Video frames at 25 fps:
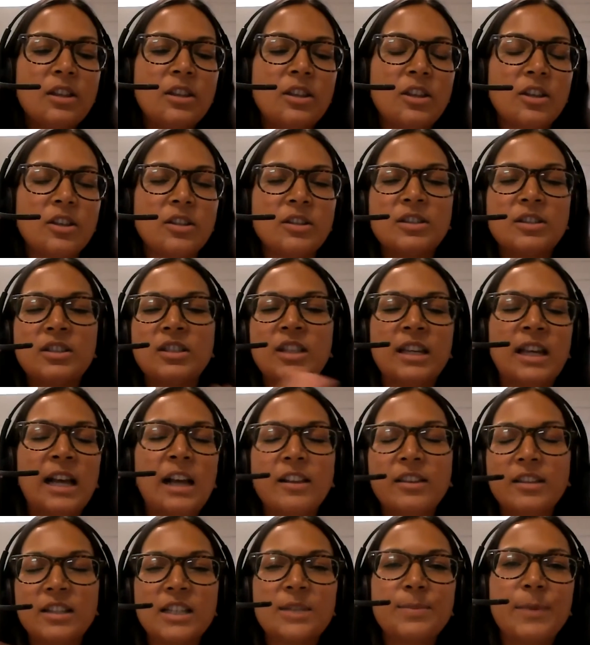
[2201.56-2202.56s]
the
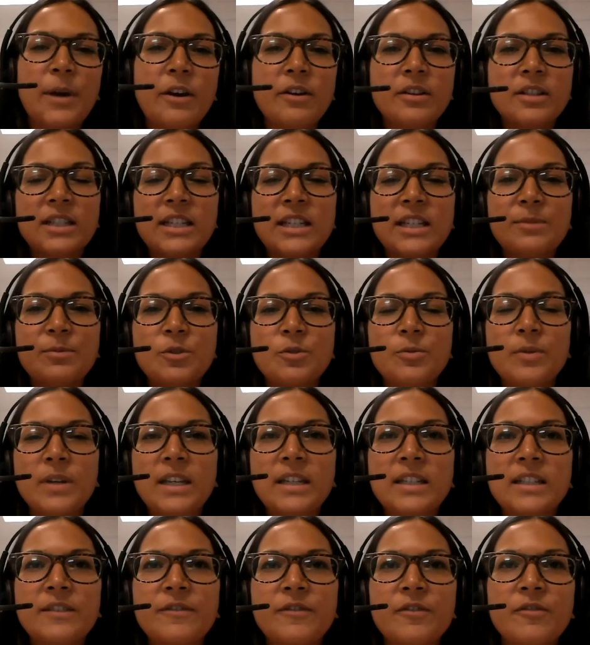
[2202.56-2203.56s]
health disparities
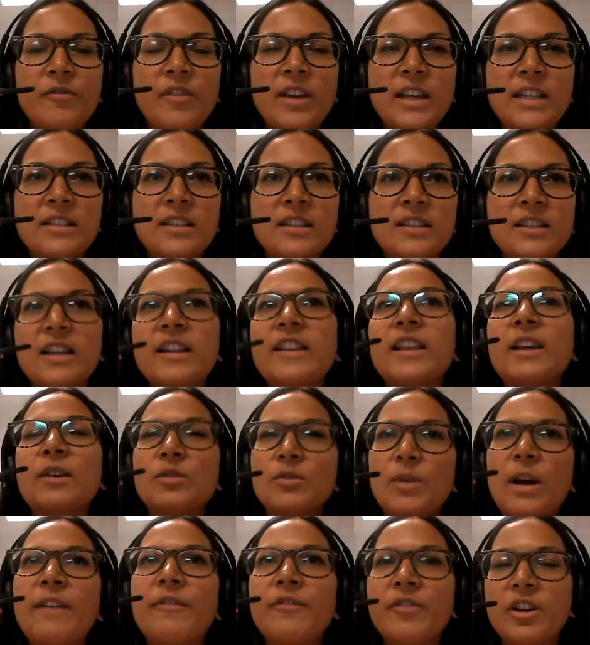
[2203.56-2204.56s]
between different races, and I think
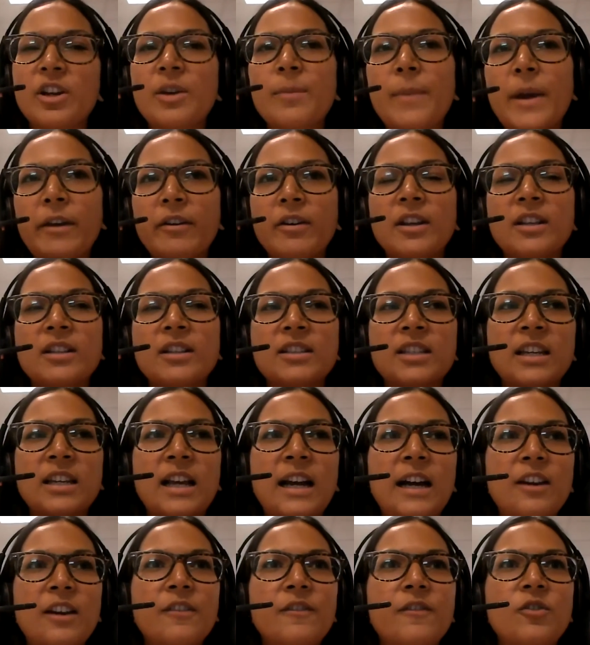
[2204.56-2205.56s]
it was African Americans in
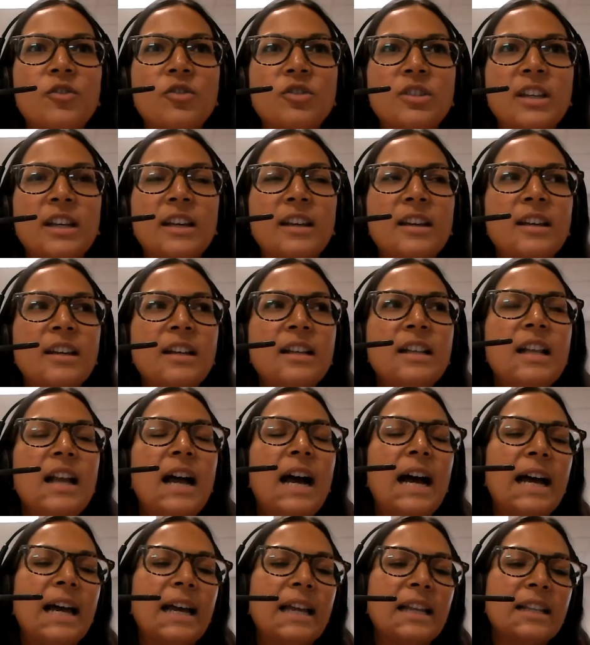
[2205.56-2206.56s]
California.
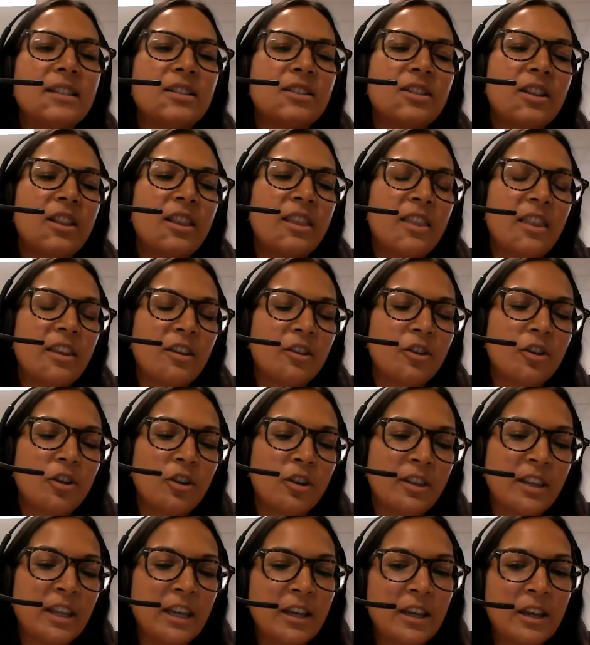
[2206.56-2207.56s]
And
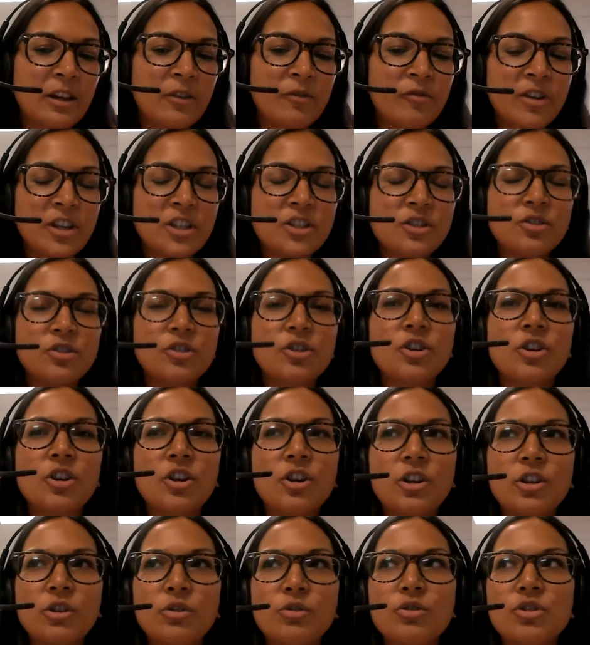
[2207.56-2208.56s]
the original
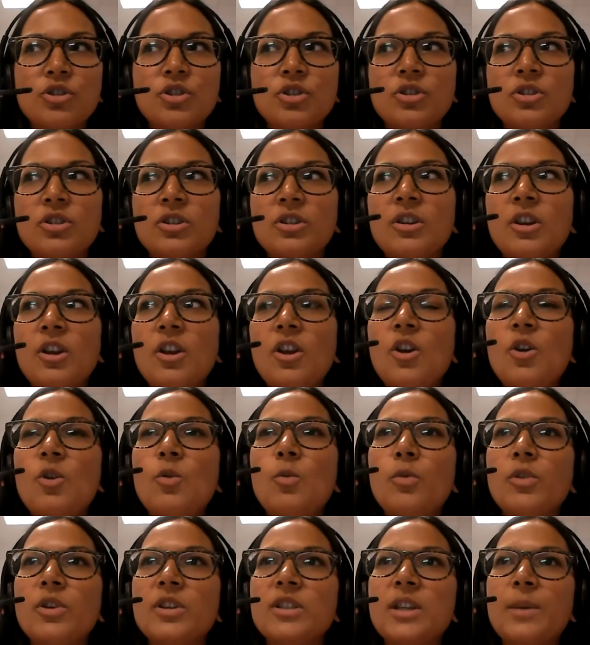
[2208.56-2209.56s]
conclusion
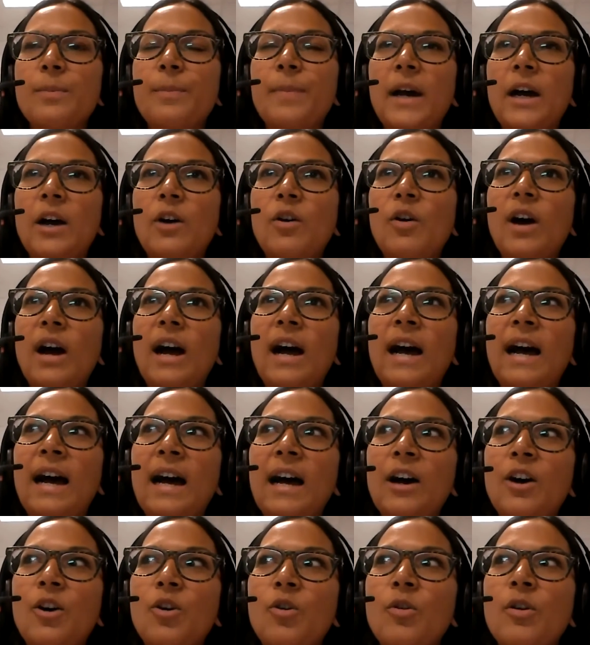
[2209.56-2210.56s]
was about
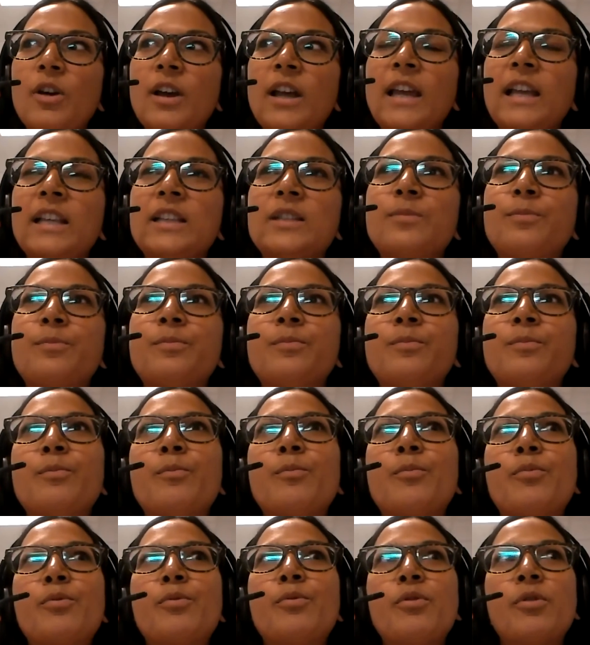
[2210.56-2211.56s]
how it's
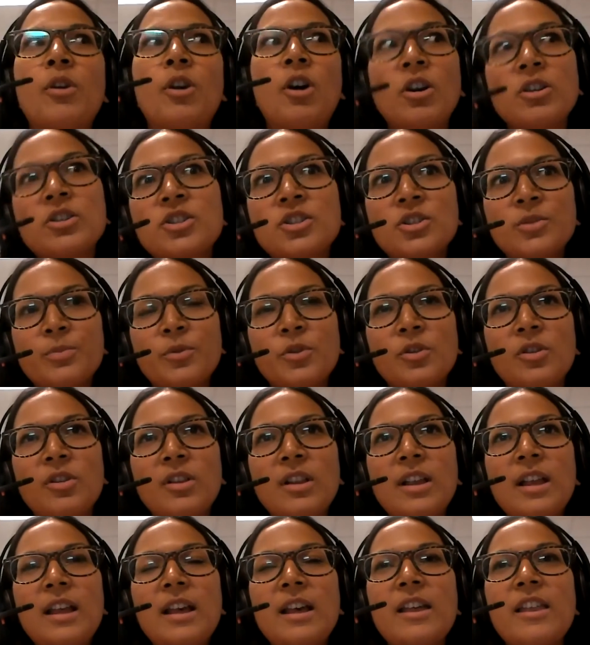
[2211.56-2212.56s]

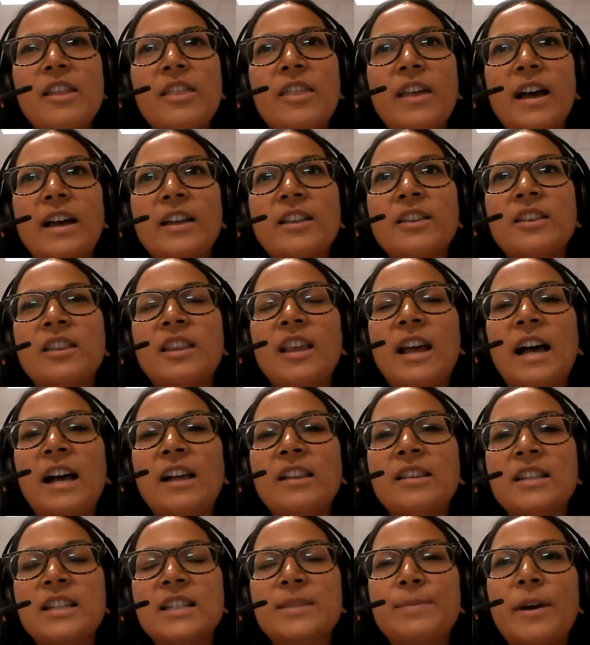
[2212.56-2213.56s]
possible that the
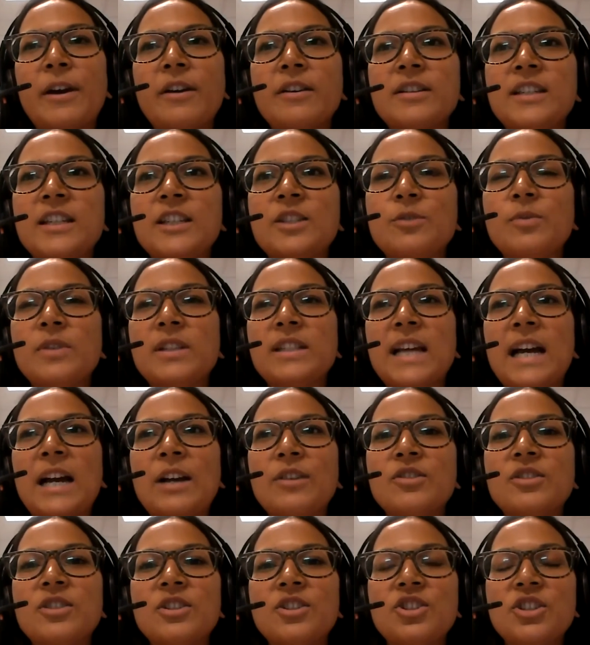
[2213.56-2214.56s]
health disparities were
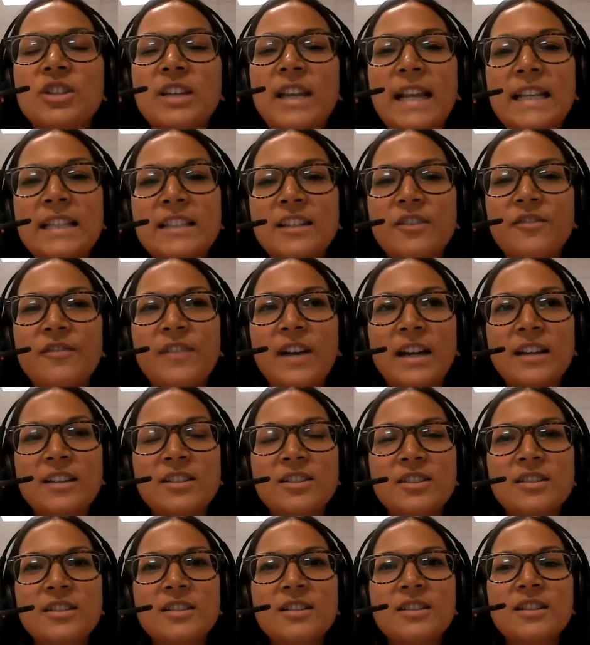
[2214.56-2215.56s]
down to genetic
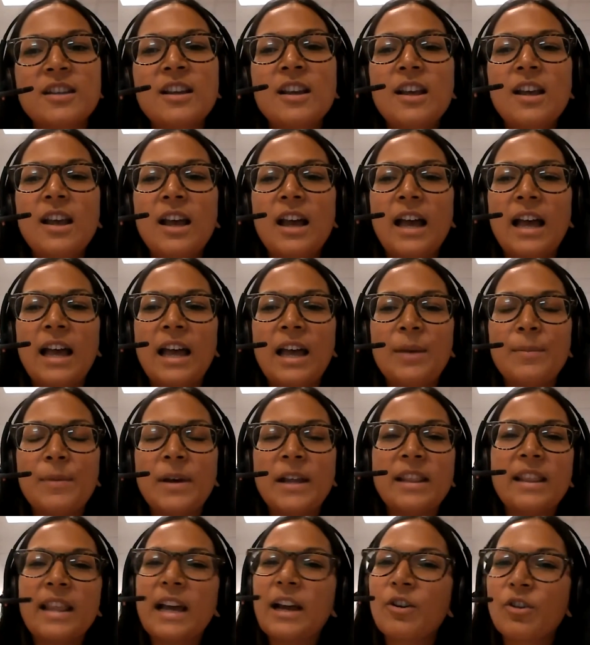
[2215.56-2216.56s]
factors,
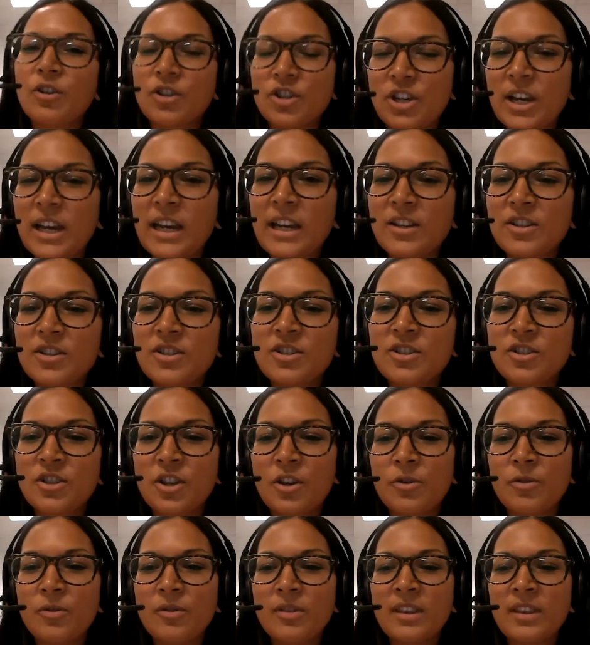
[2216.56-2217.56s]
and that got changed,
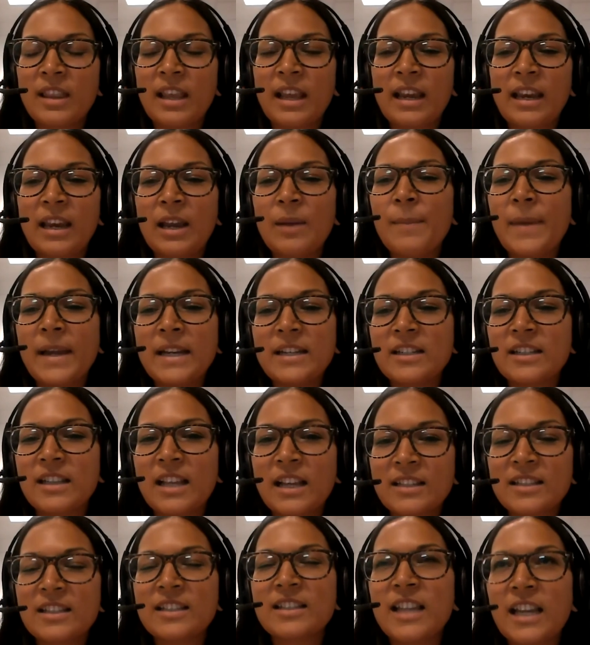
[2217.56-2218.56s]
so they amended
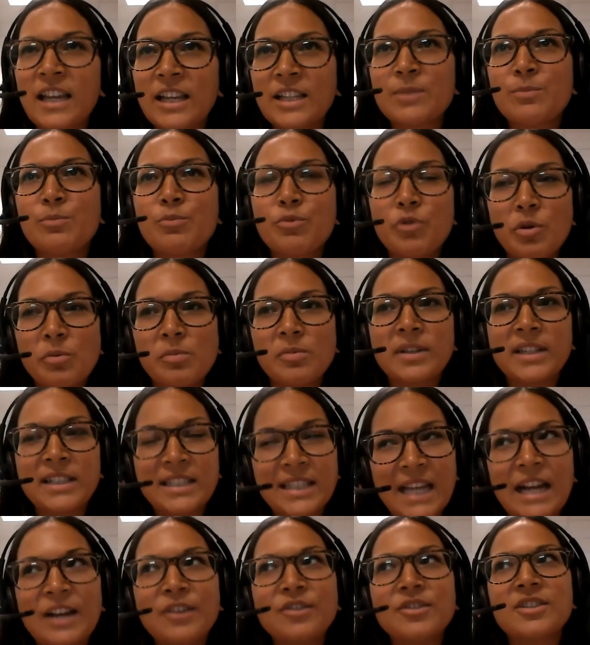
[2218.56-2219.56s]
that to say it's probably
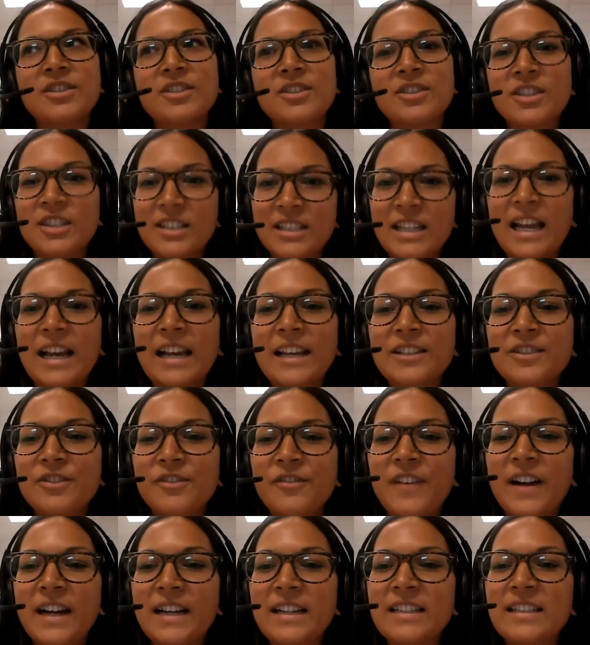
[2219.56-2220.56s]
down to
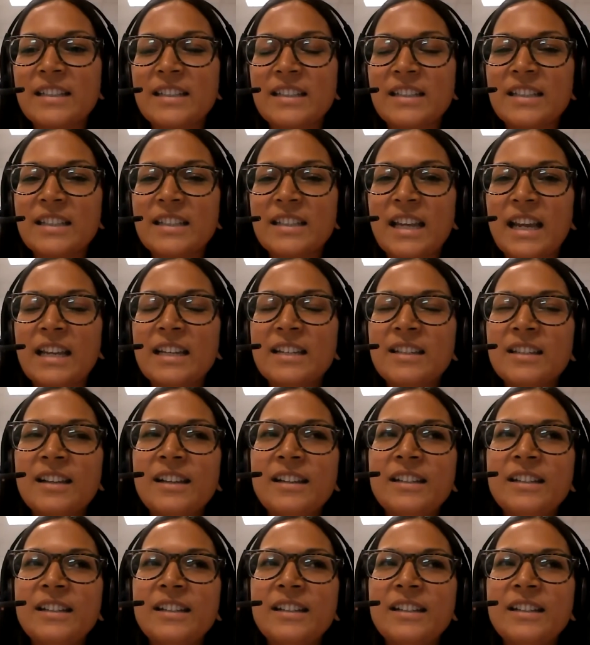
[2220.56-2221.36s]
societal factors instead.